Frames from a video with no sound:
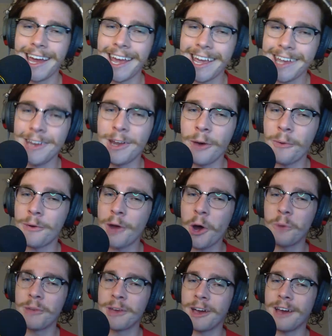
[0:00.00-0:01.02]
You don't know,
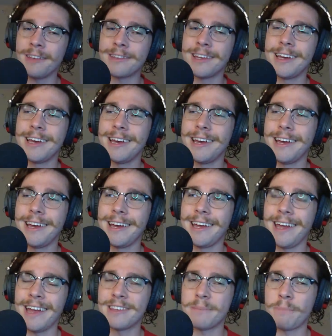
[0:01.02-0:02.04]
because
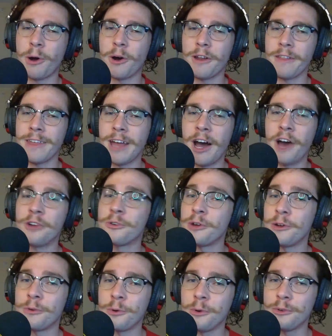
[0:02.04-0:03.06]
it's a part of the
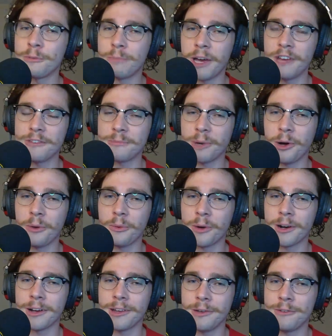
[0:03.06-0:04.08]
unwritten rules of baseball
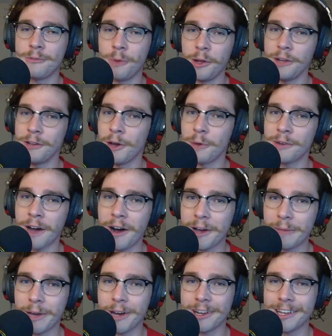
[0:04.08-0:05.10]
where you really don't talk
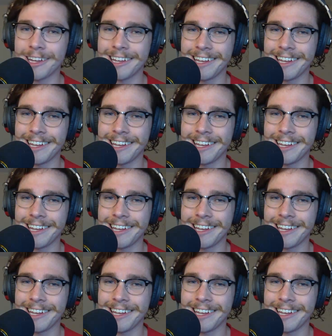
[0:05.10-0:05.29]
about it.